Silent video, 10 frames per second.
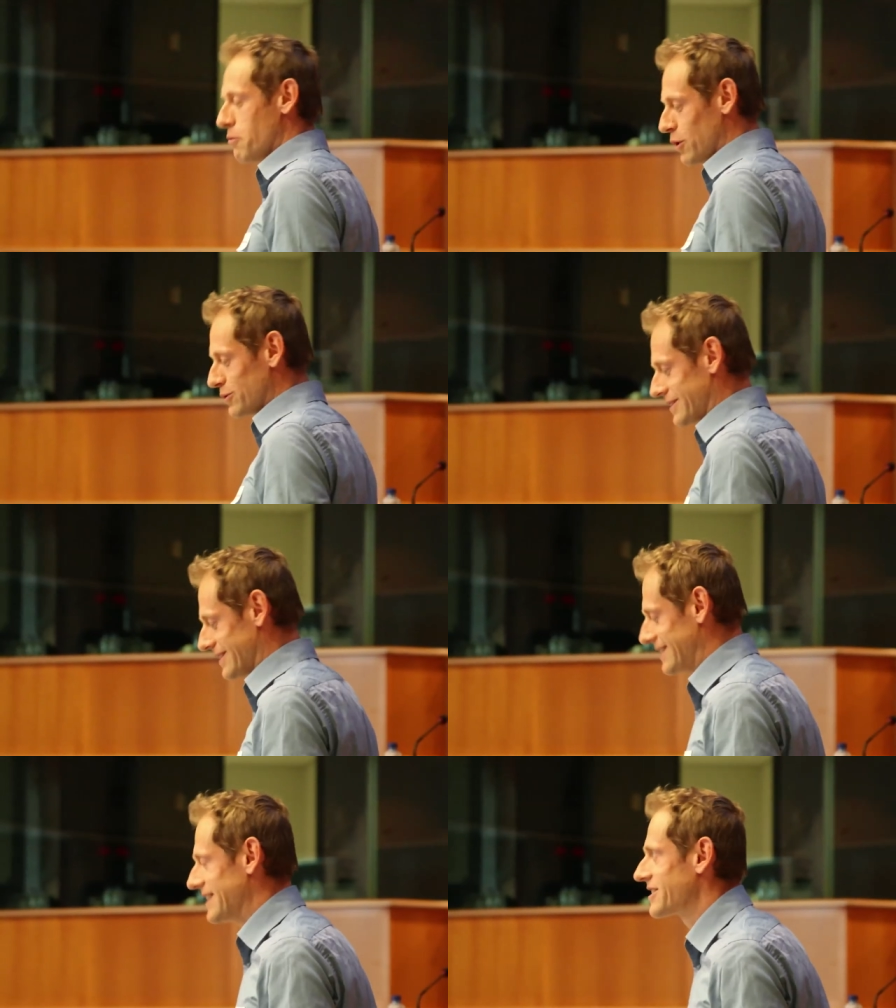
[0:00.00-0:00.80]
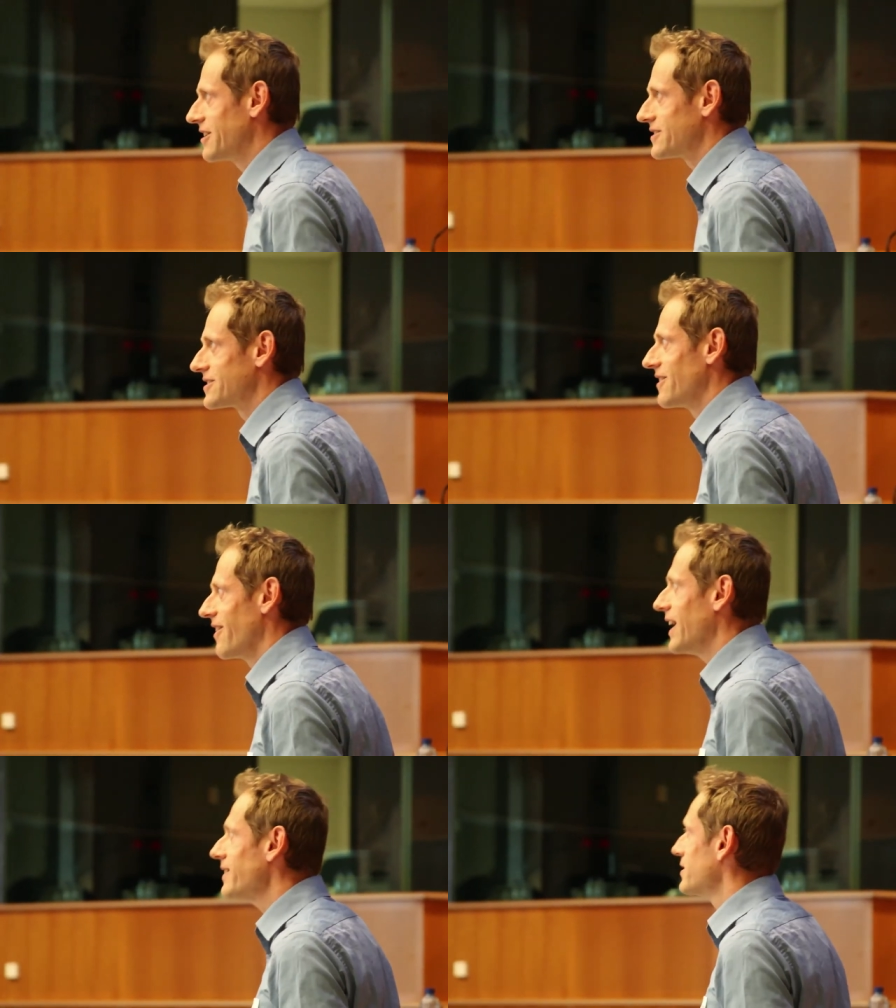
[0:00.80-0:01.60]
I think athletes have a
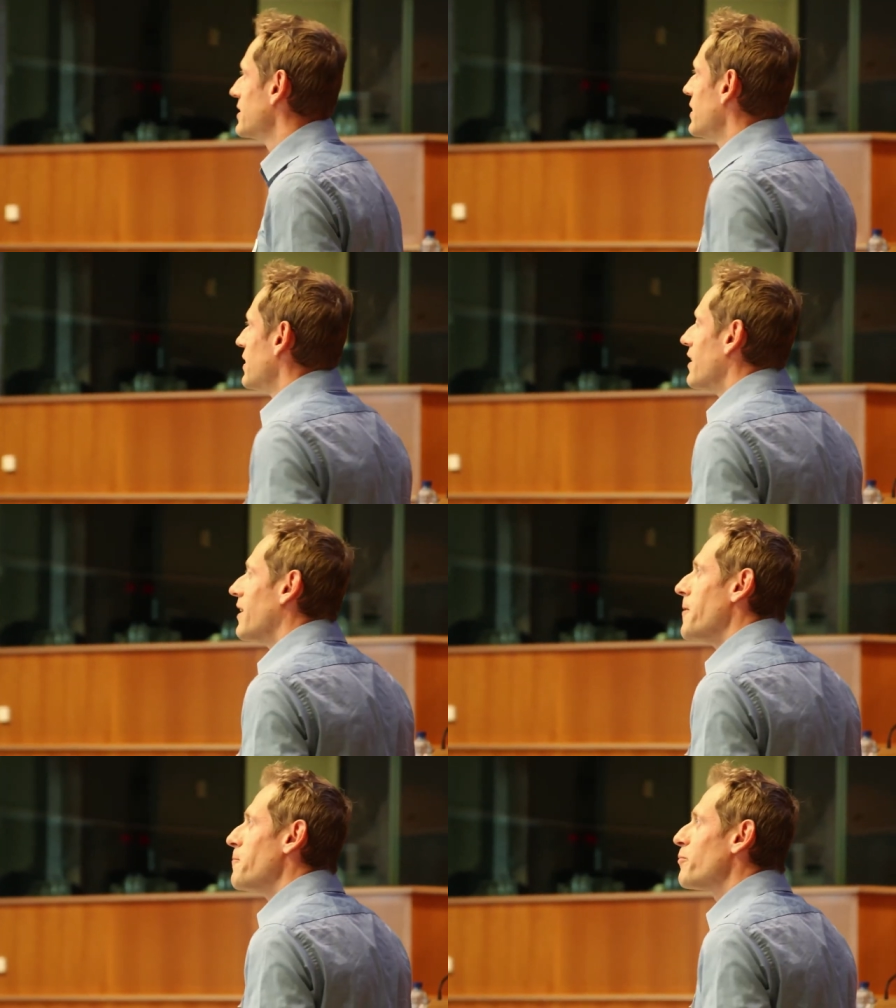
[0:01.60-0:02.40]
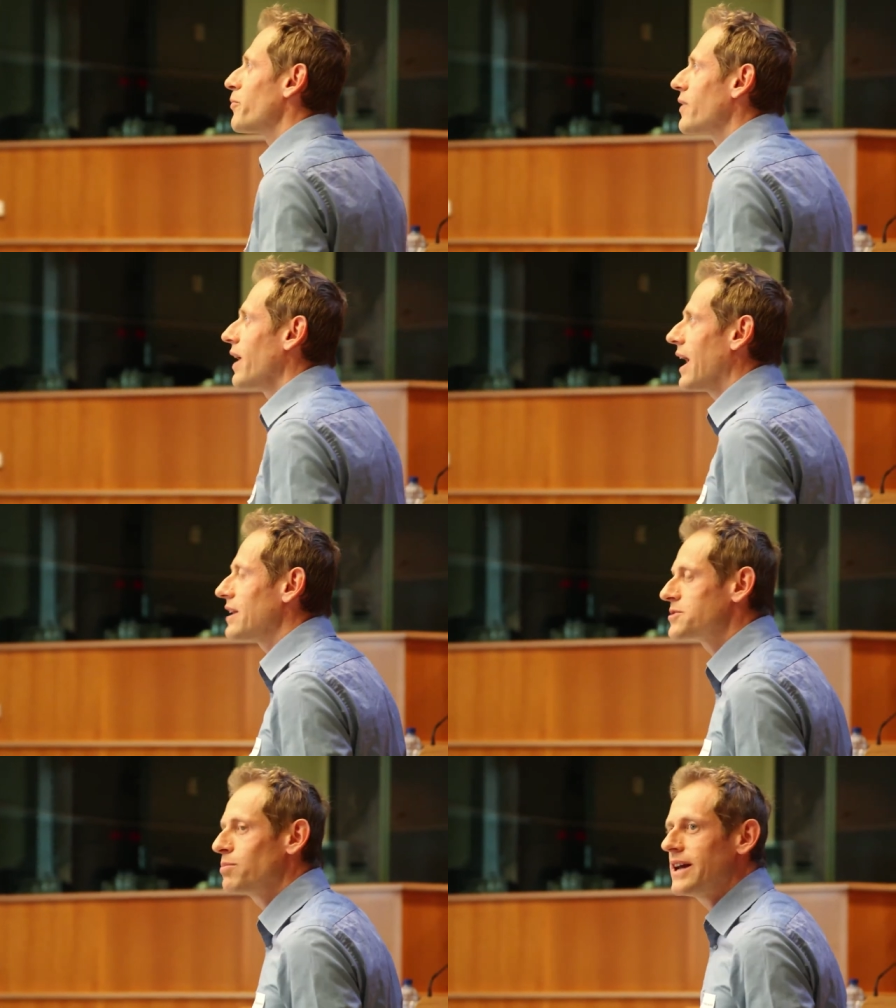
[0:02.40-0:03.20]
right to use supplements,
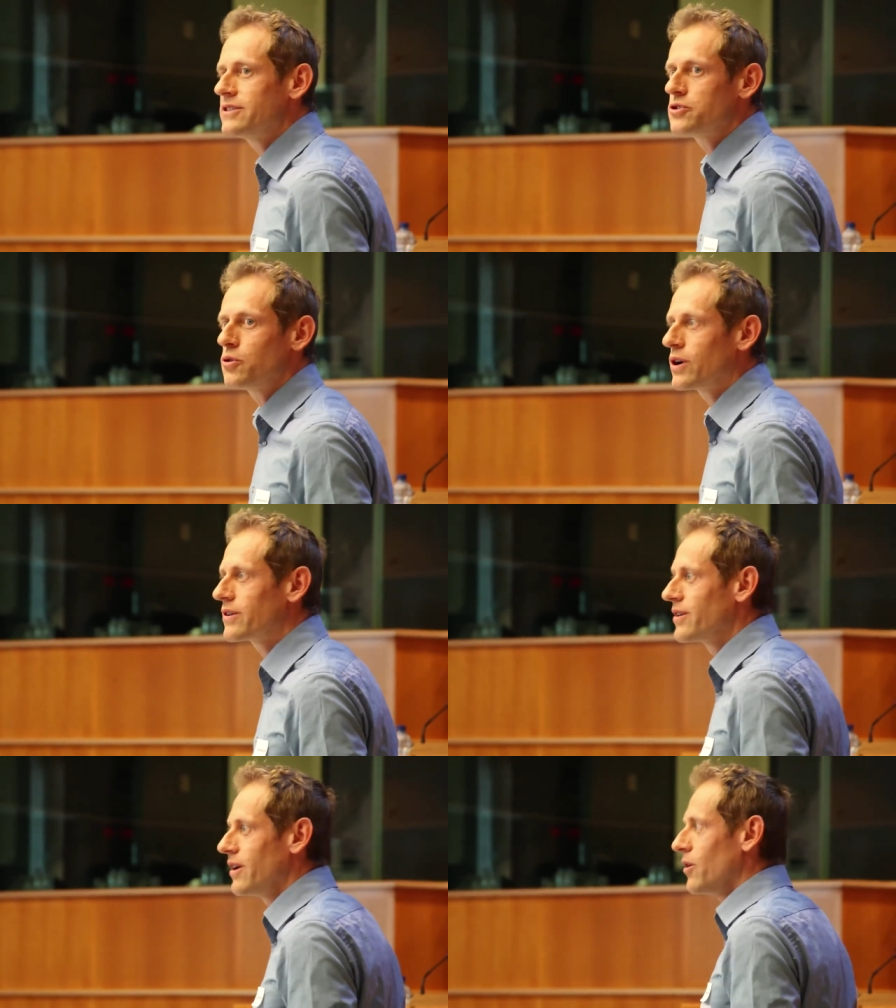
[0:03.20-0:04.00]
um, as